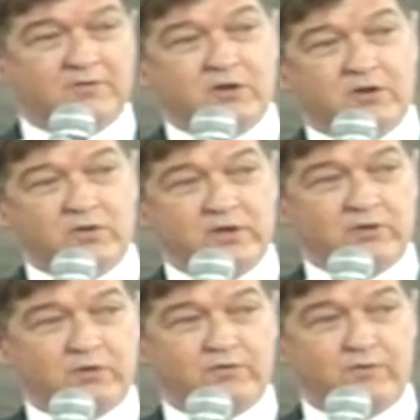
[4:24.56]
If we've only
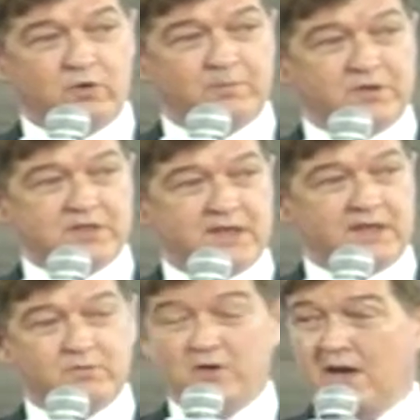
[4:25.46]
grown
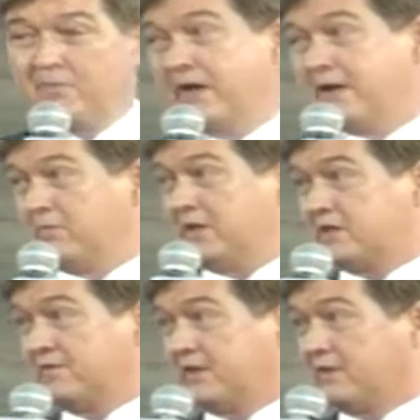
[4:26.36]
4%, we're not making
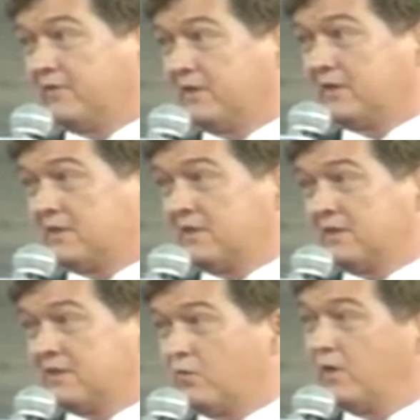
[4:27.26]
much of a difference.
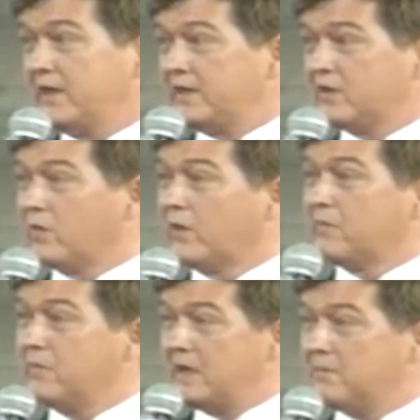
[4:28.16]
So we need to grow
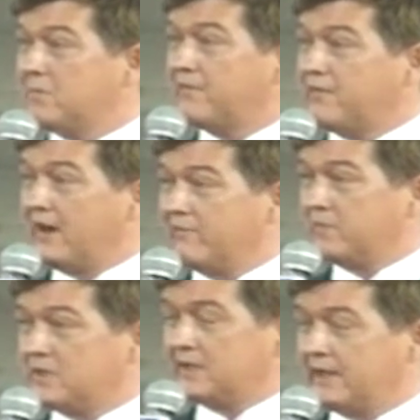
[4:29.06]
at a minimum of
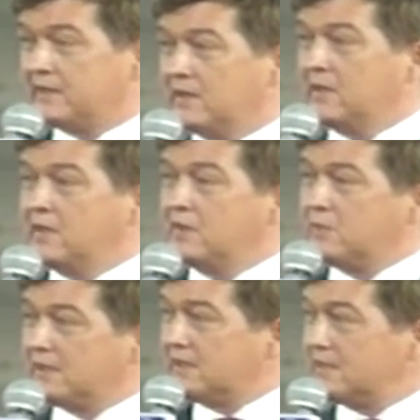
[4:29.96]
5%.
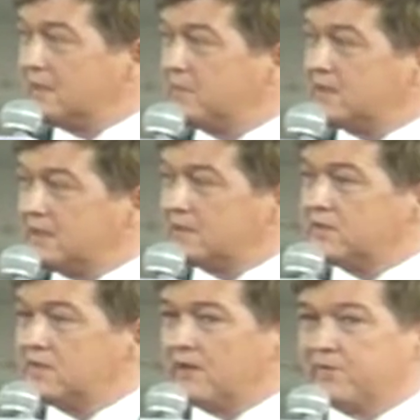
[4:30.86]
As I said, but 6
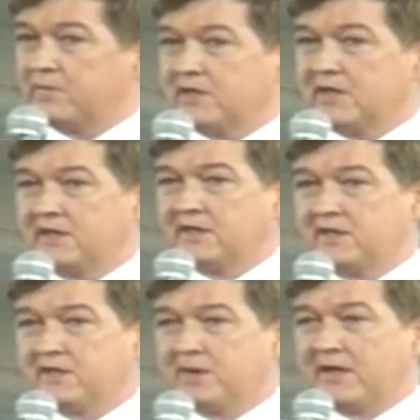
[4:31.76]
or
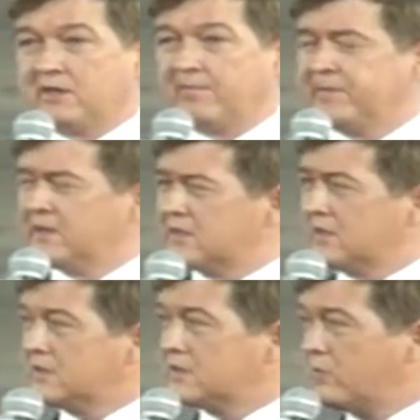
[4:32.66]
7% is better.
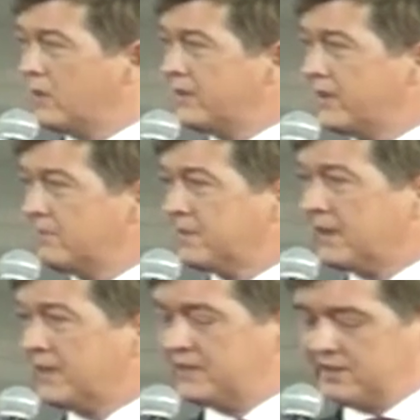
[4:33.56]
So what are the
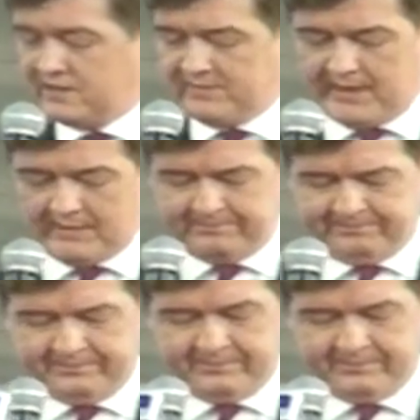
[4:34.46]
implications of that?